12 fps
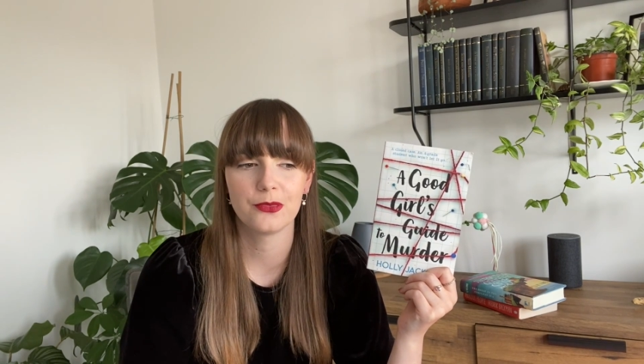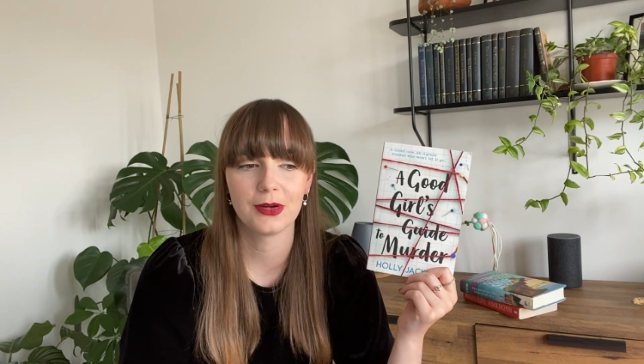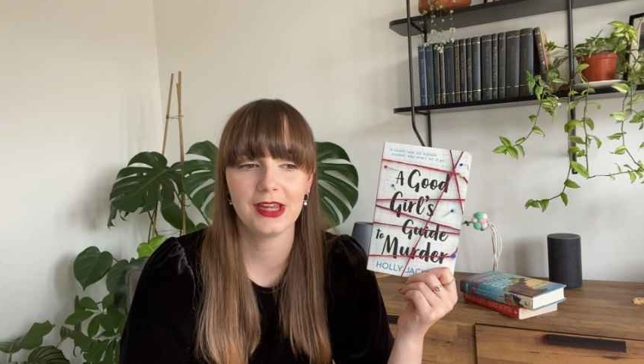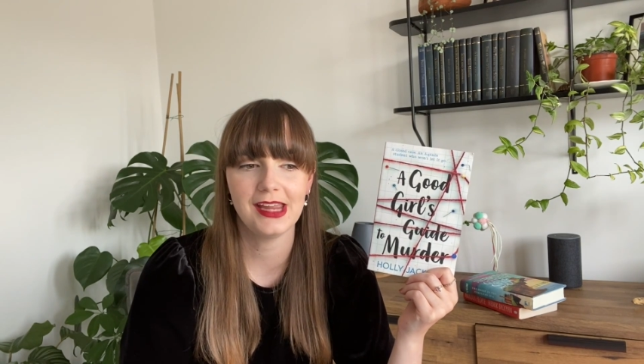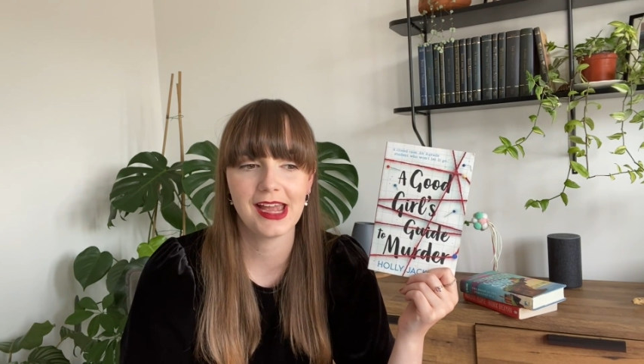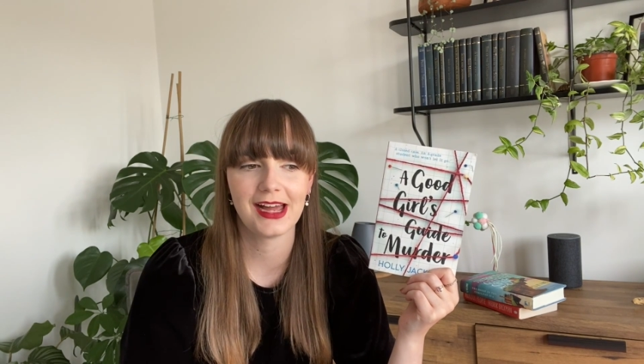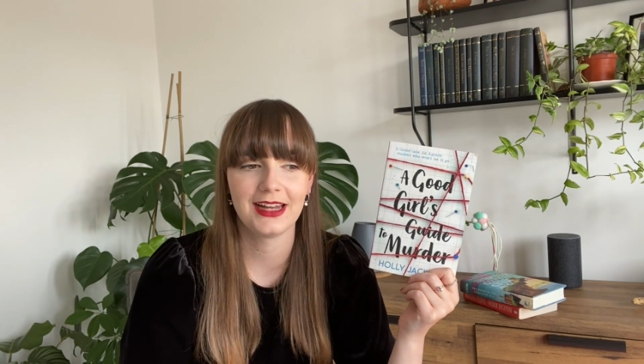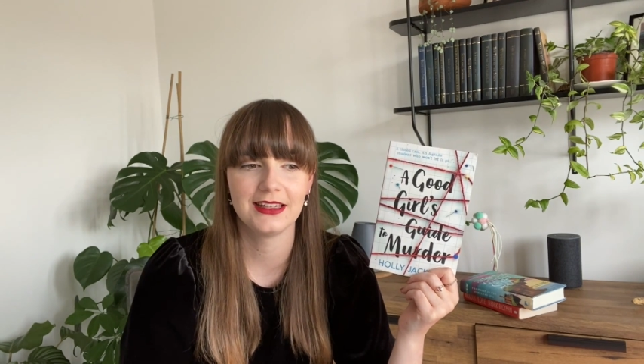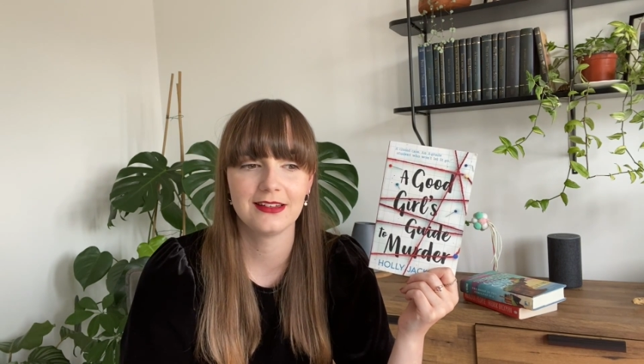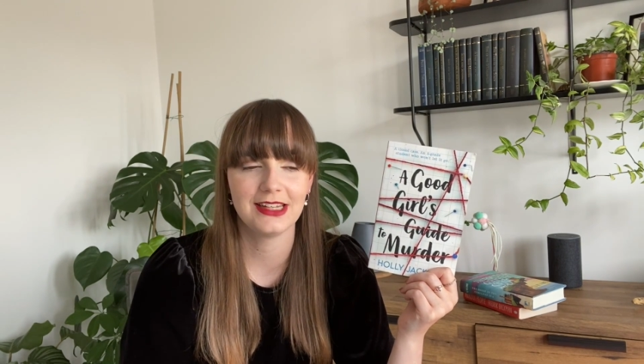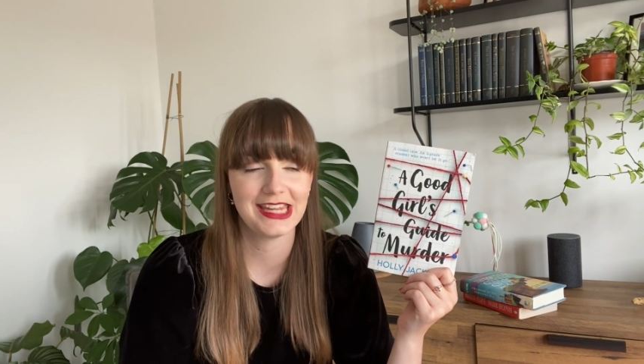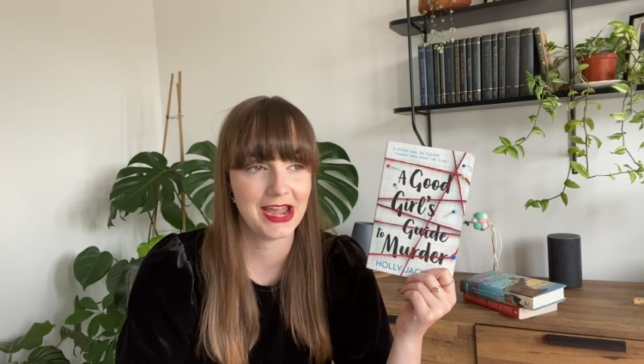three
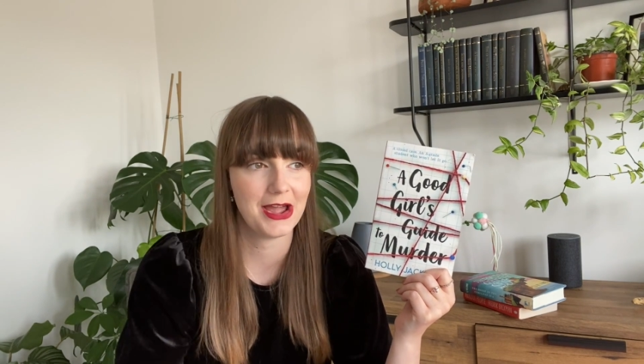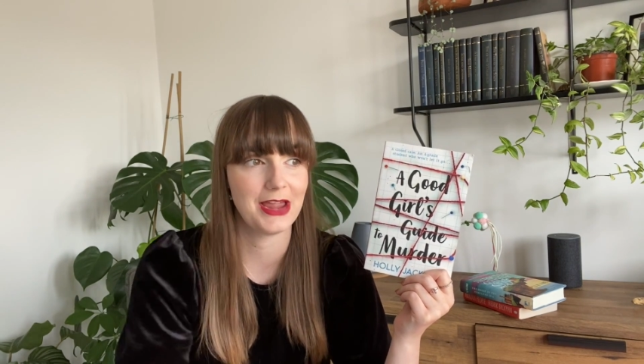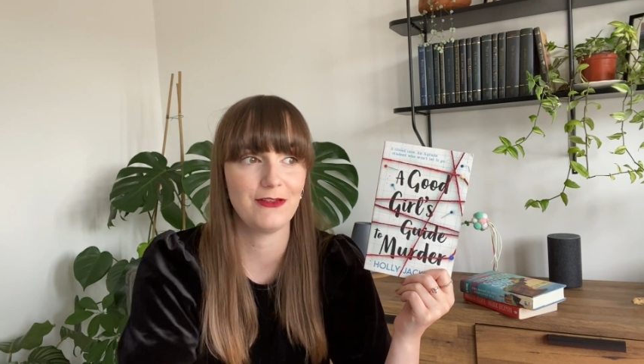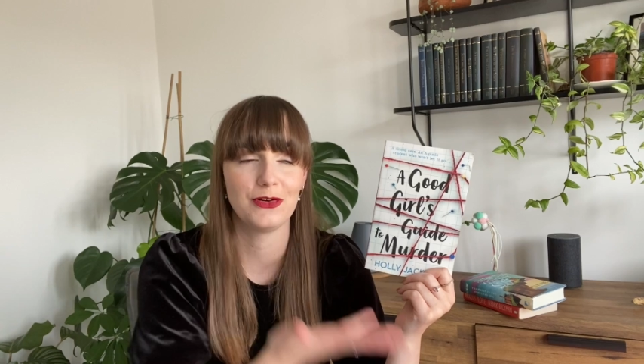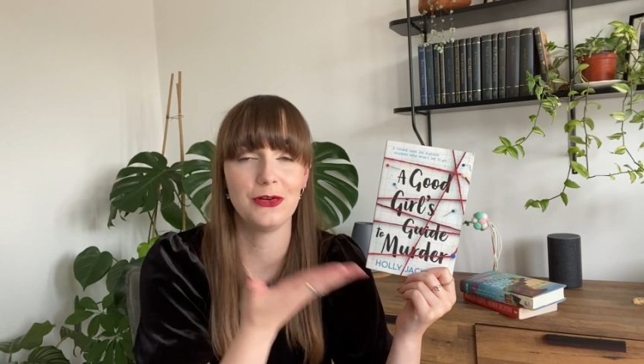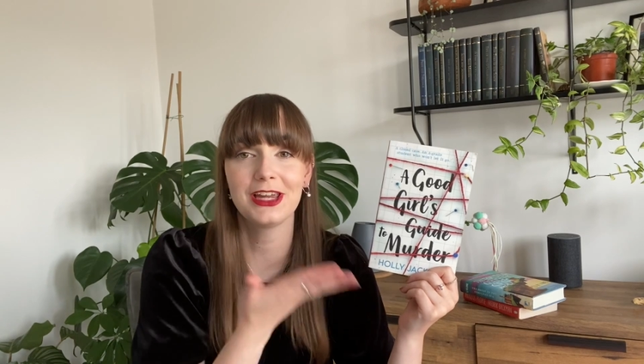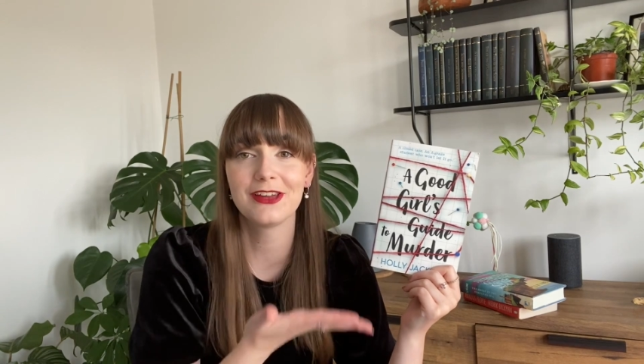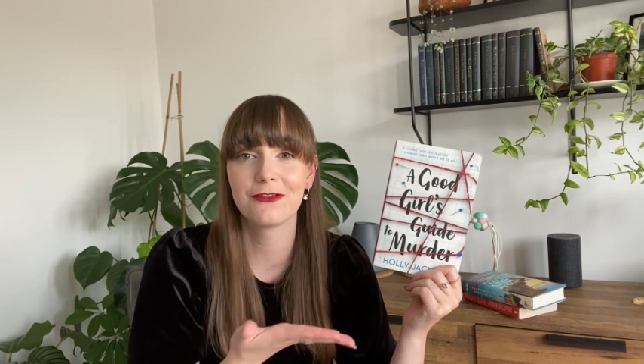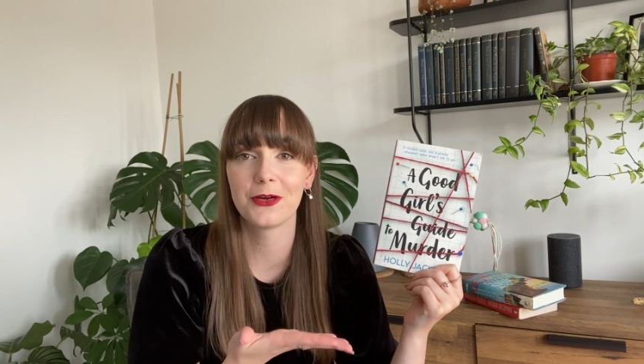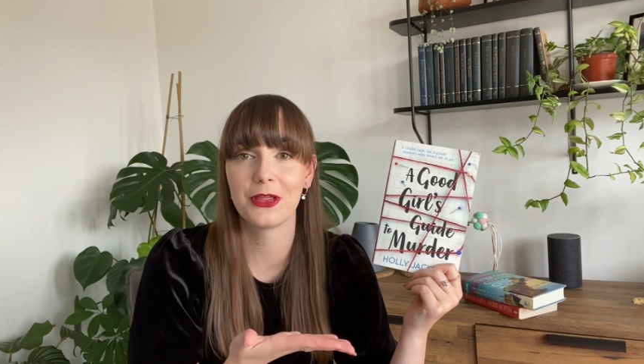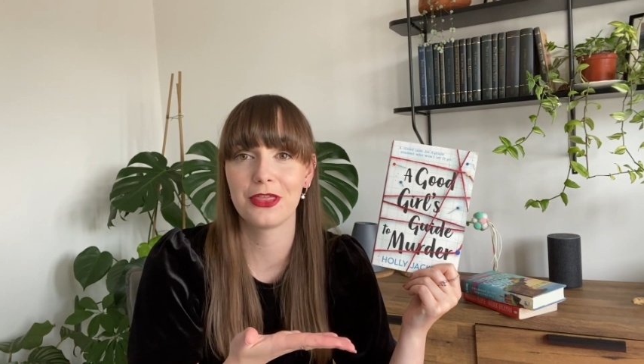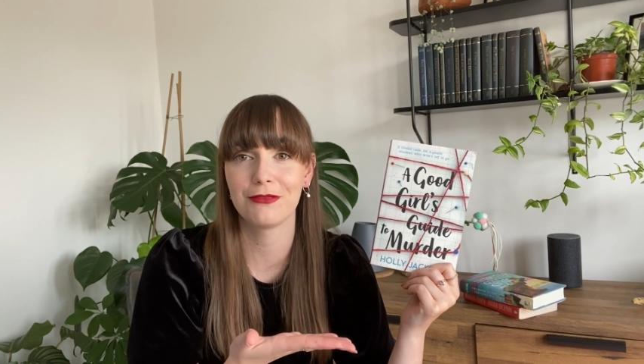and yeah if you're looking
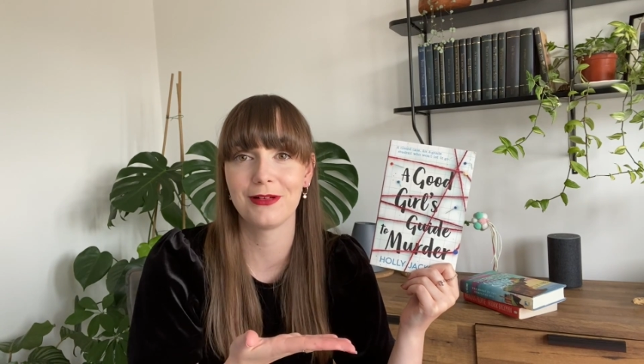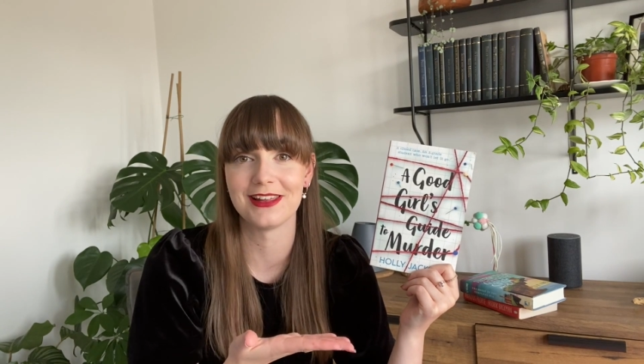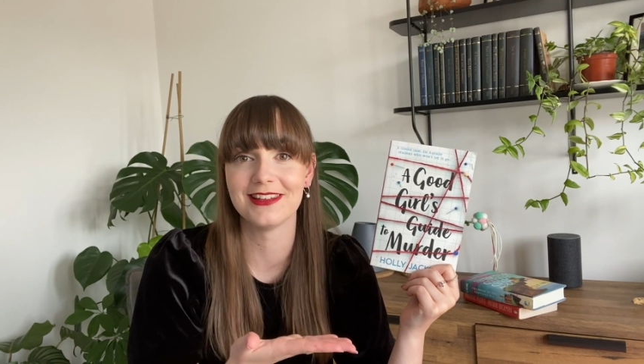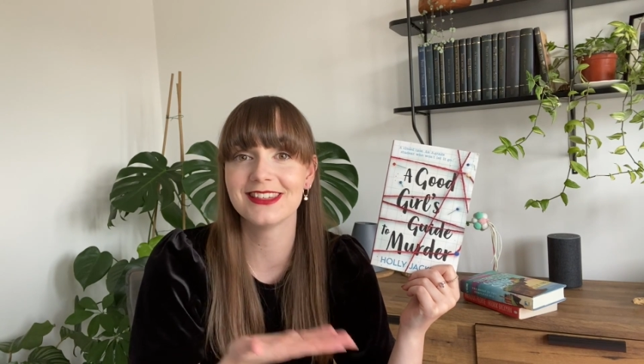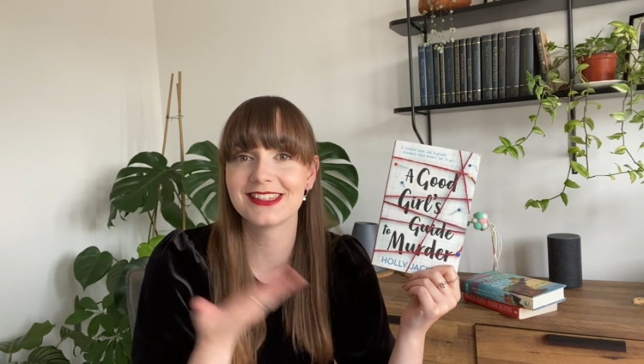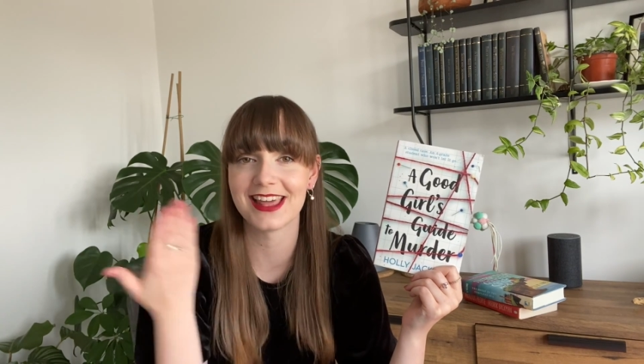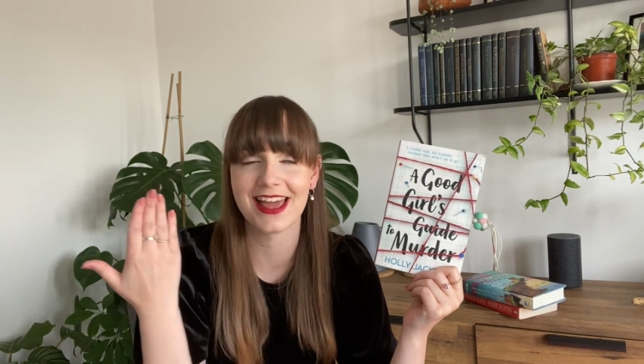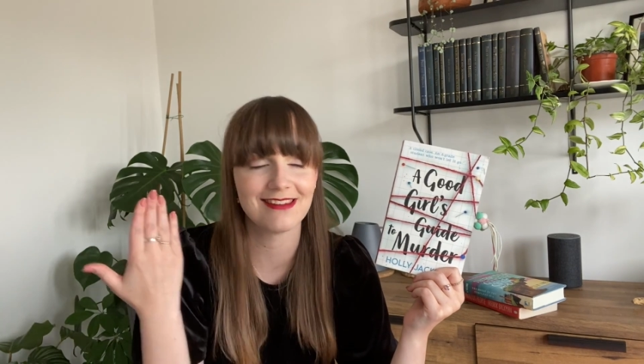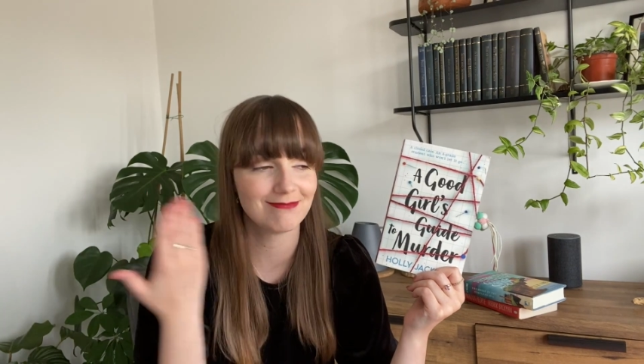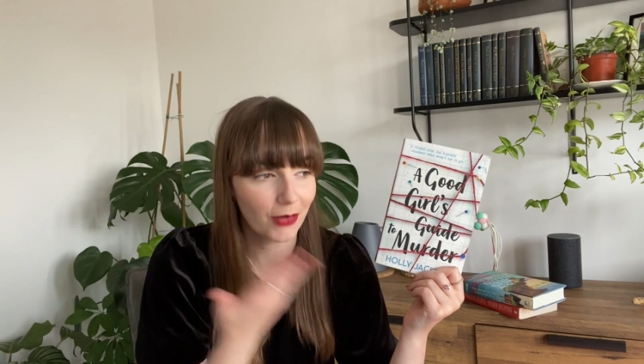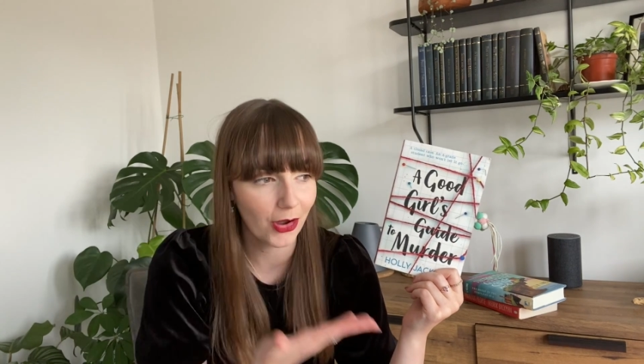for thrillers then